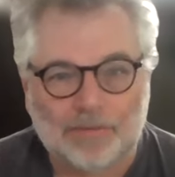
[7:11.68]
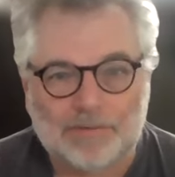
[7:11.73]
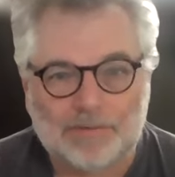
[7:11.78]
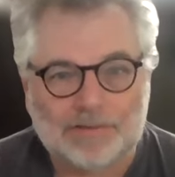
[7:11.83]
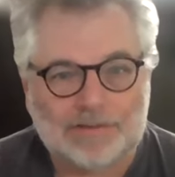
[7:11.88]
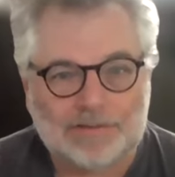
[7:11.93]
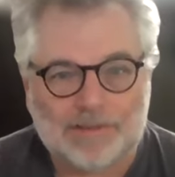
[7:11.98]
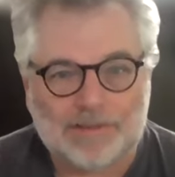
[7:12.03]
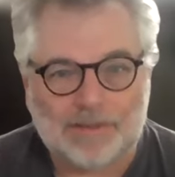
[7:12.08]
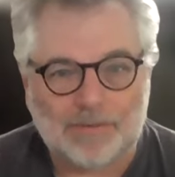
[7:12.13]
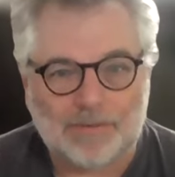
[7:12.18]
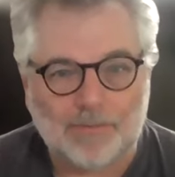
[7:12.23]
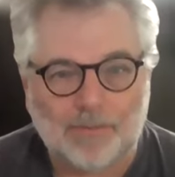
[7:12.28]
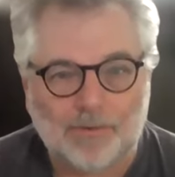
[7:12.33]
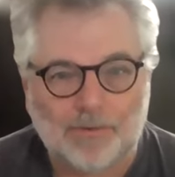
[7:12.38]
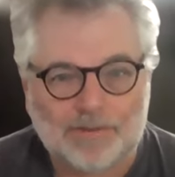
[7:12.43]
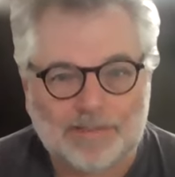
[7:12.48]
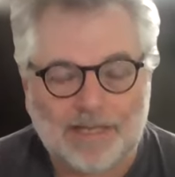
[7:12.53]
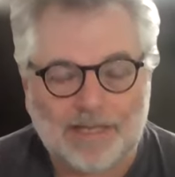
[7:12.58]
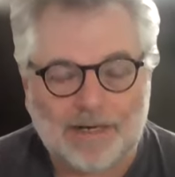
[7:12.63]
say
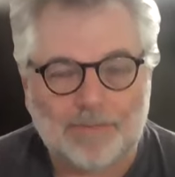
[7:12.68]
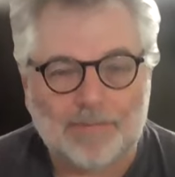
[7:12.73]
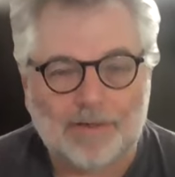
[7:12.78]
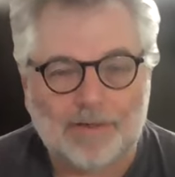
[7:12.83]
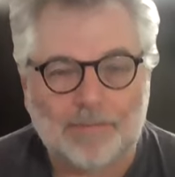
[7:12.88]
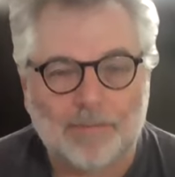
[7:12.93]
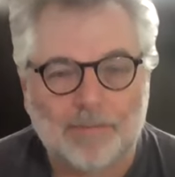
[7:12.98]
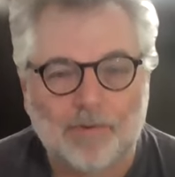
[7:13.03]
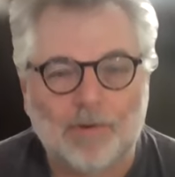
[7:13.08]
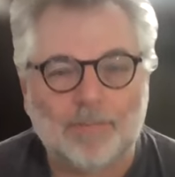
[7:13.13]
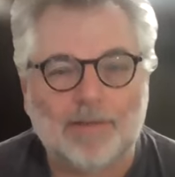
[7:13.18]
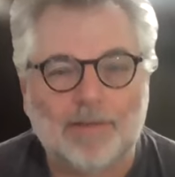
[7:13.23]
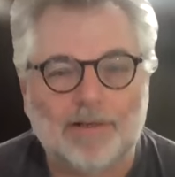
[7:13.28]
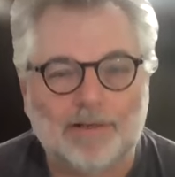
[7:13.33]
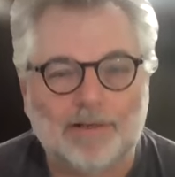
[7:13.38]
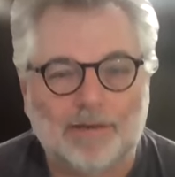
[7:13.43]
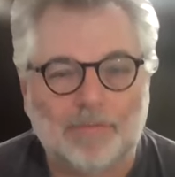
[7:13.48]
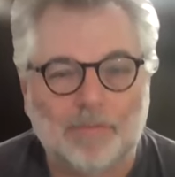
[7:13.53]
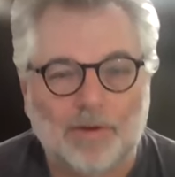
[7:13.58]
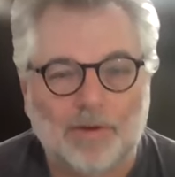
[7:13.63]
we'll set up an appointment
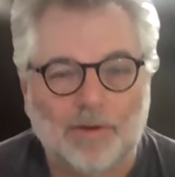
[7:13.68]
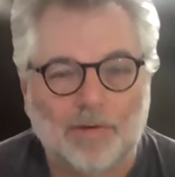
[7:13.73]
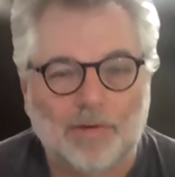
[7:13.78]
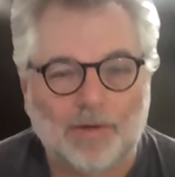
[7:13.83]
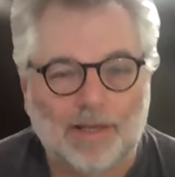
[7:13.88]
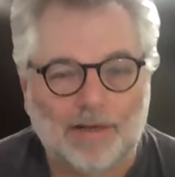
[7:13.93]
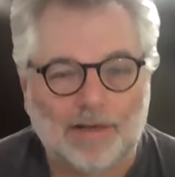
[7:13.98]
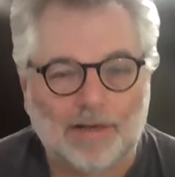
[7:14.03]
and we'll get